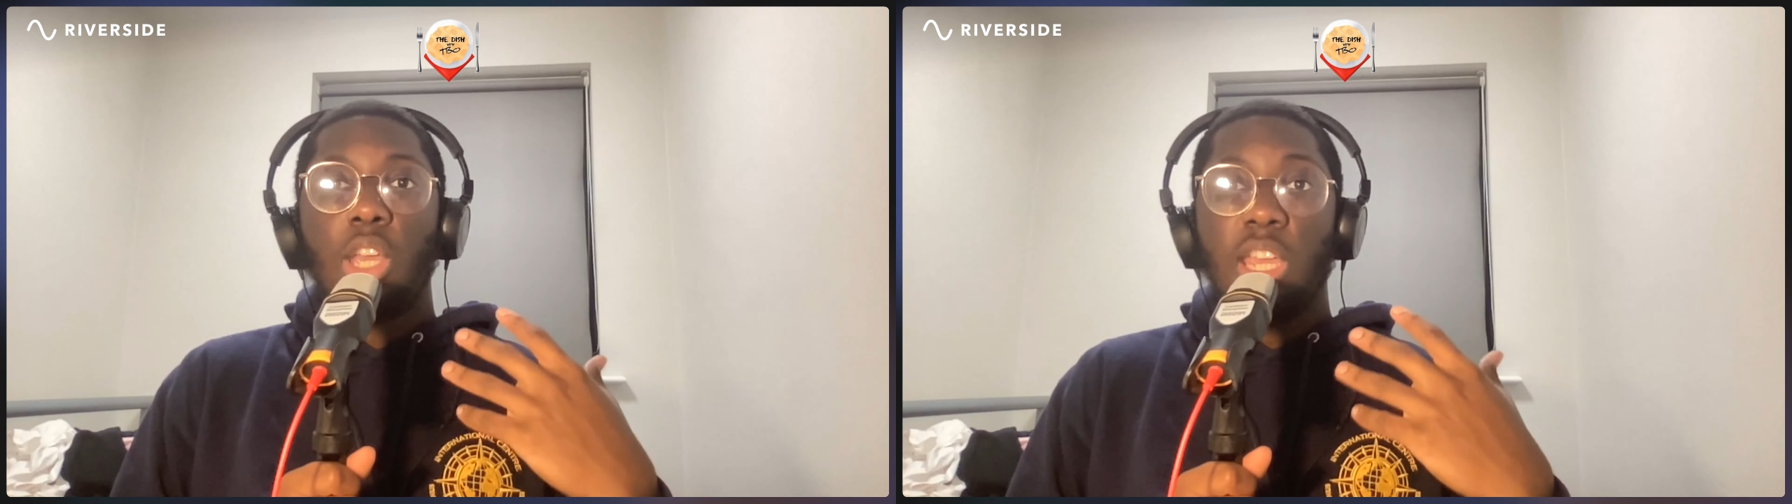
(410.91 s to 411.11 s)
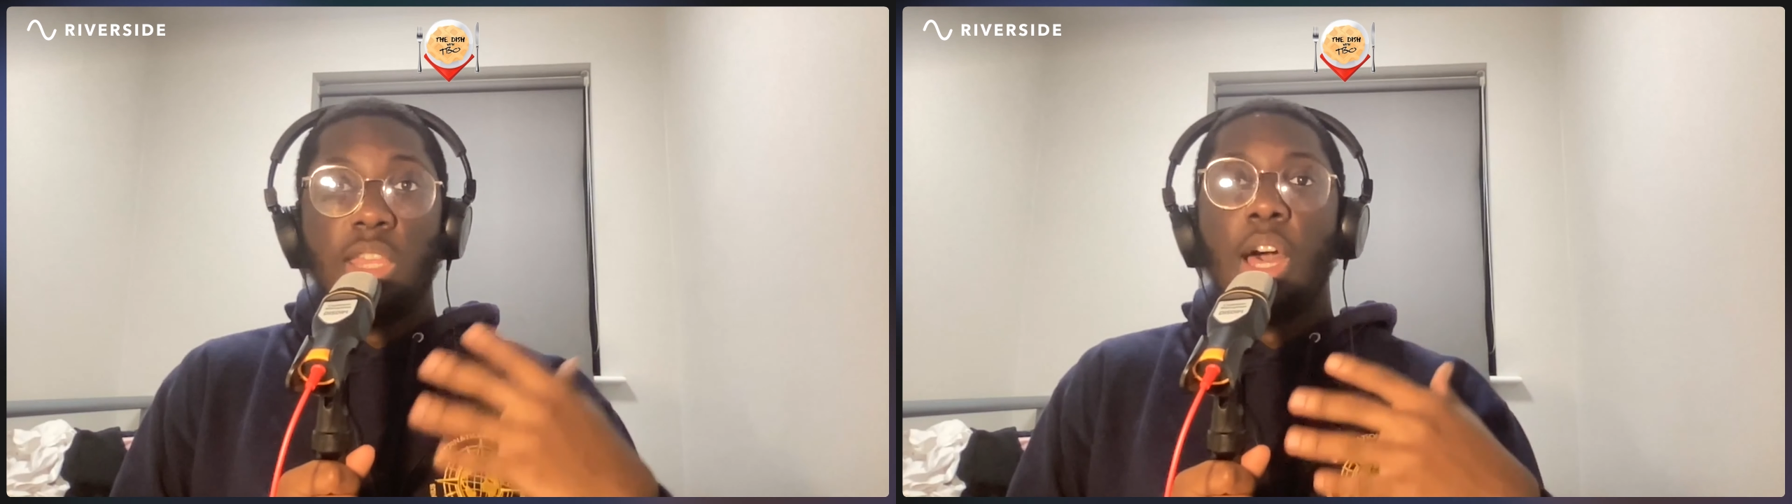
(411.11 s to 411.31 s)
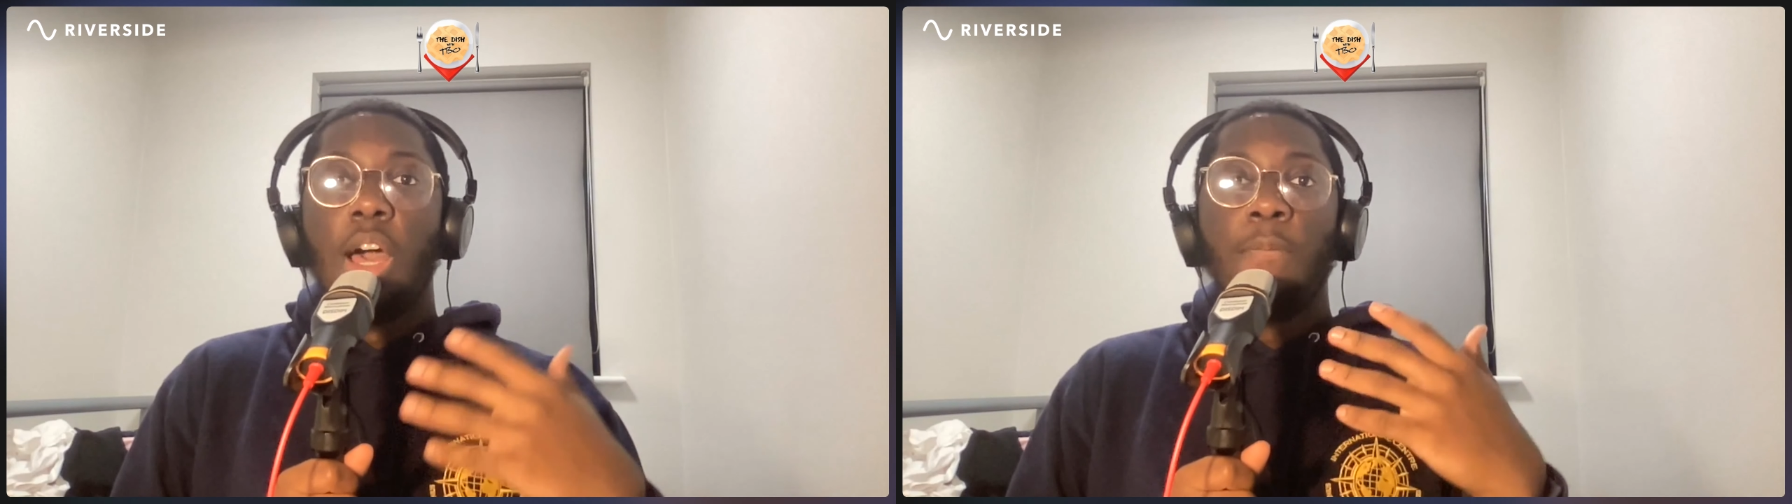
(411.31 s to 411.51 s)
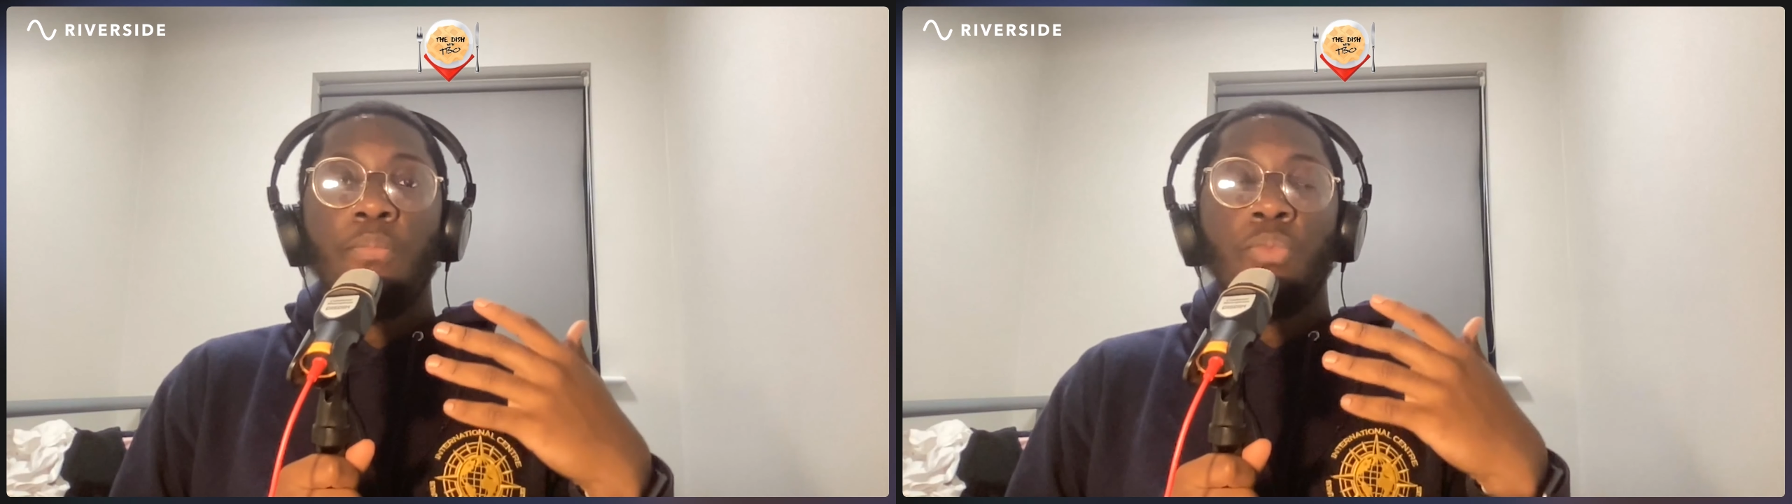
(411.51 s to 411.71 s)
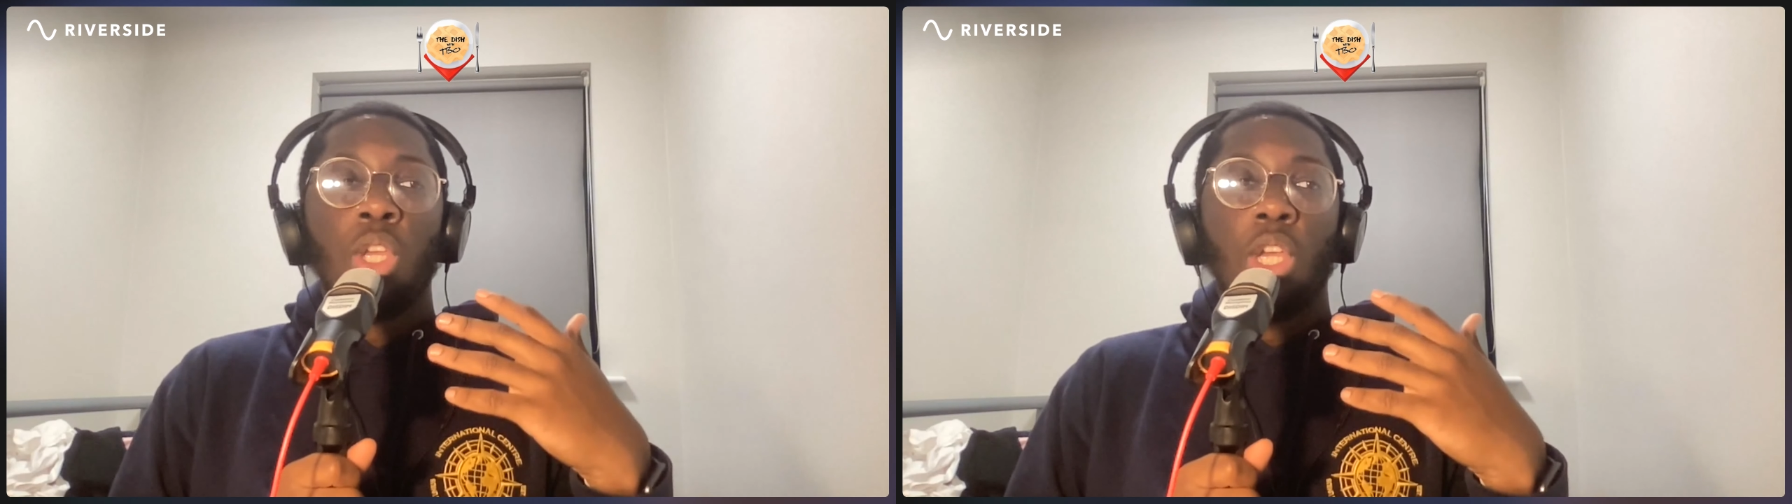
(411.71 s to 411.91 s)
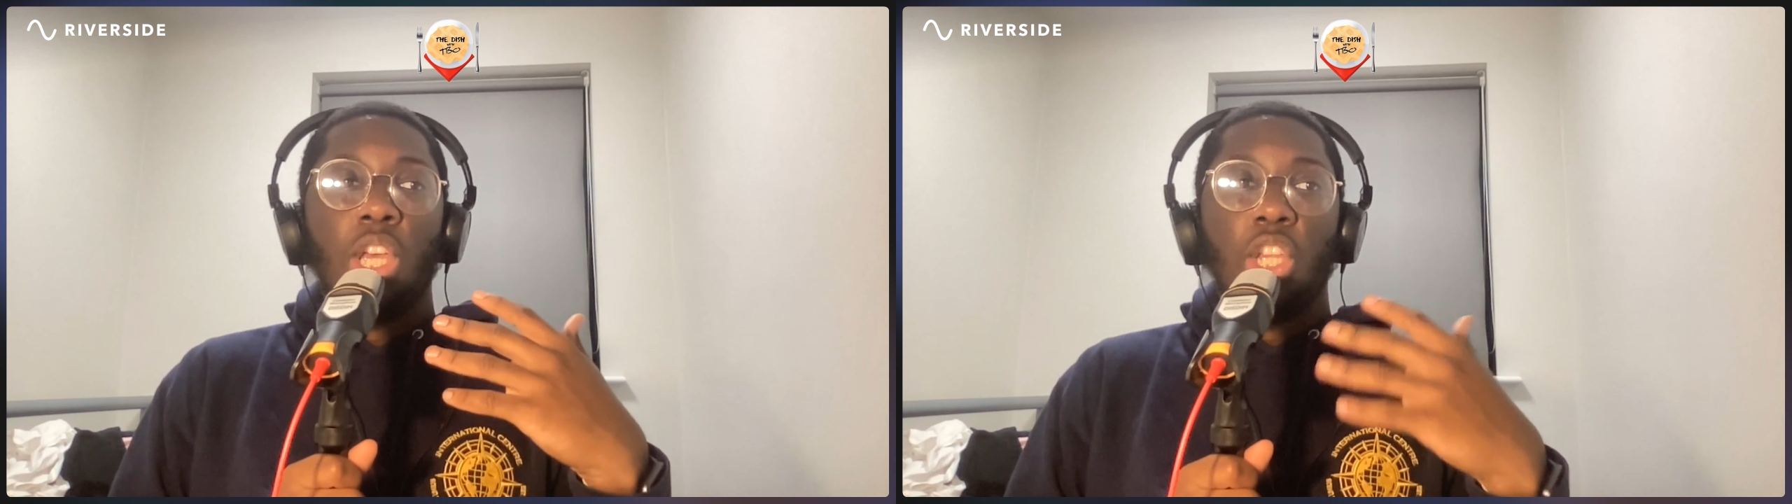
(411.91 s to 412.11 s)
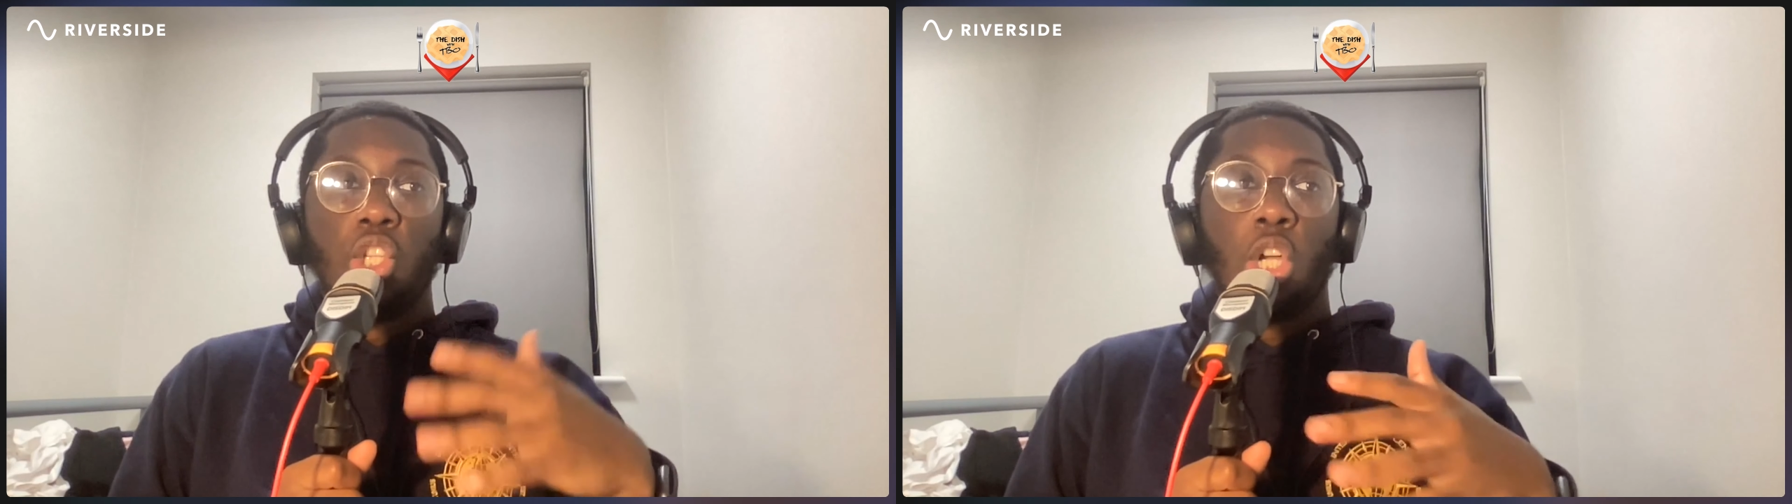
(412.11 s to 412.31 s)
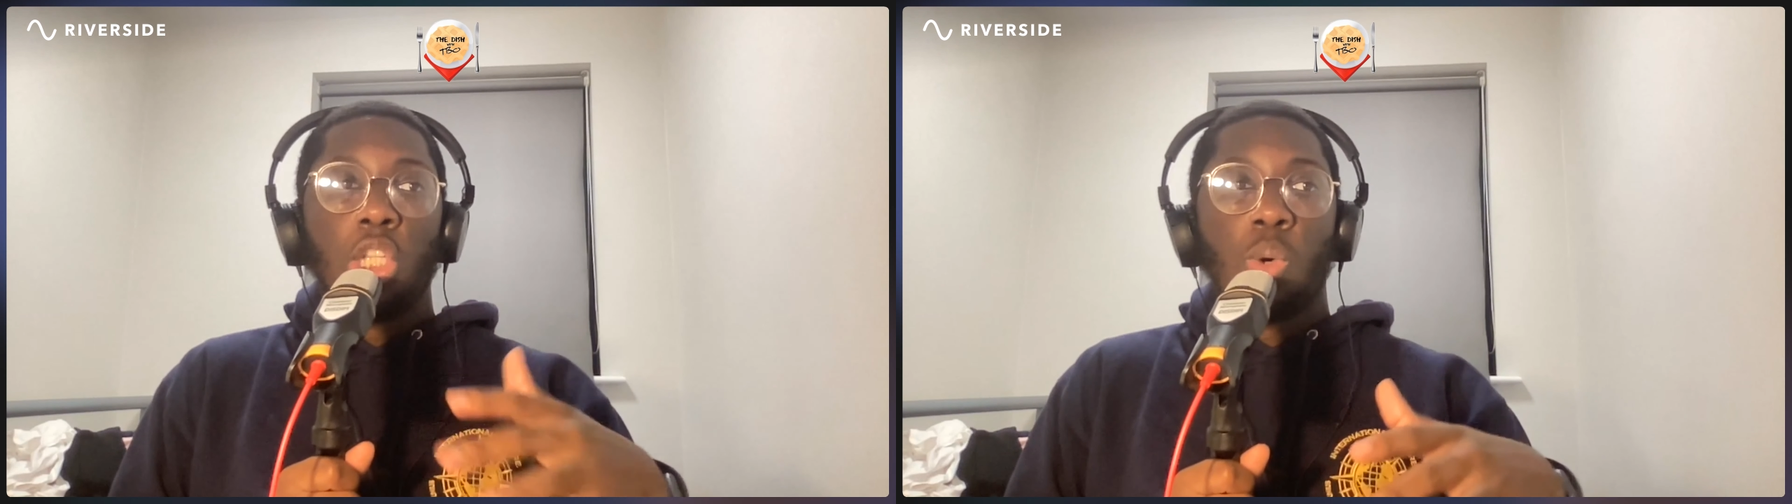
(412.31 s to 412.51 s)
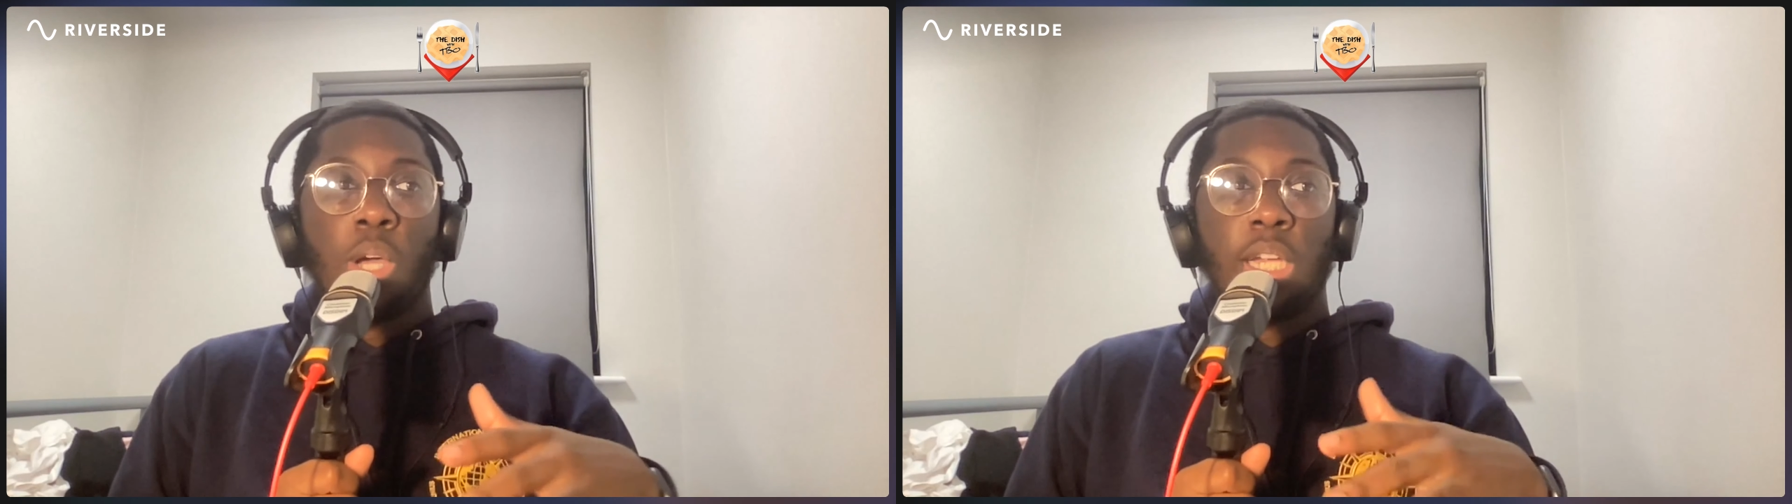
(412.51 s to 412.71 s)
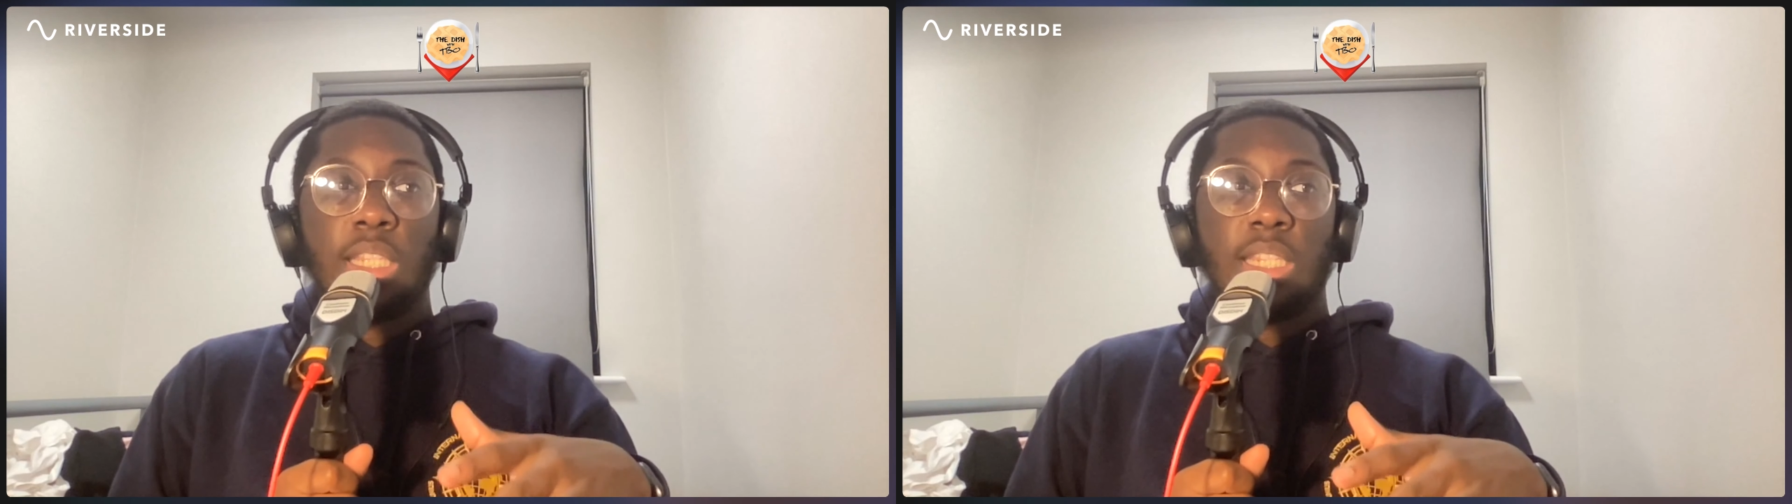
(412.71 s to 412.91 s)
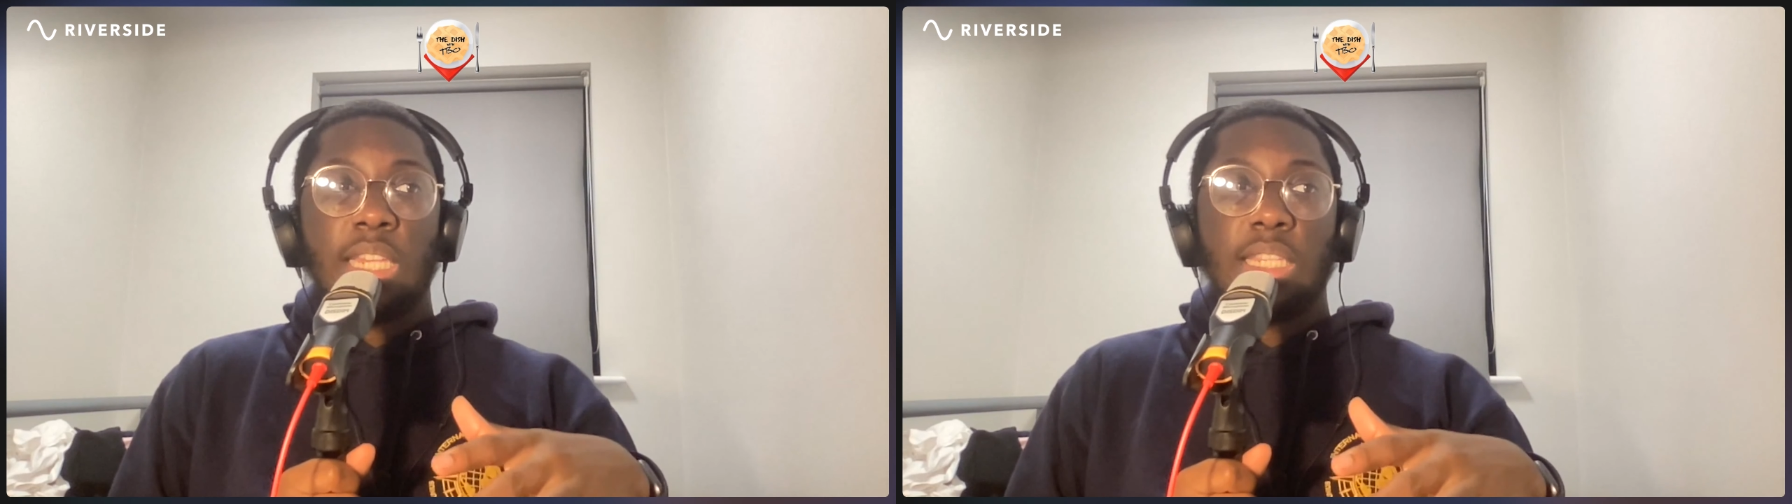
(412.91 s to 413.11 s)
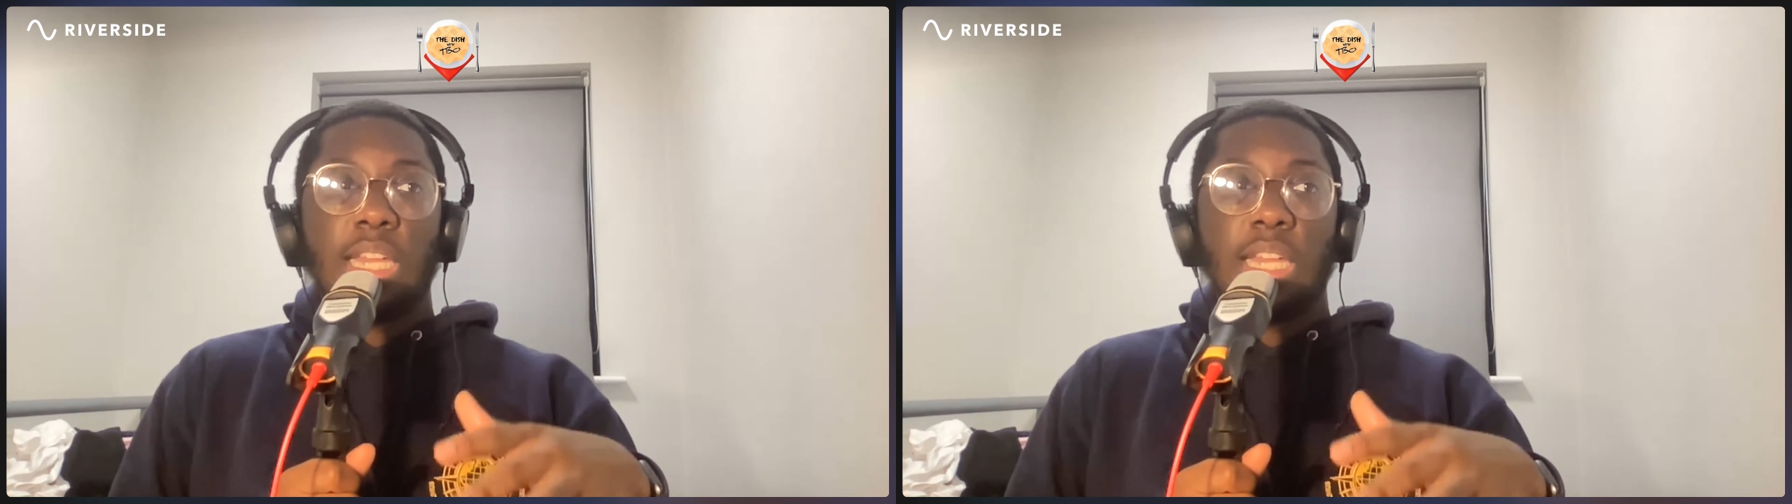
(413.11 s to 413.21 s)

Either it's not going to work in the sense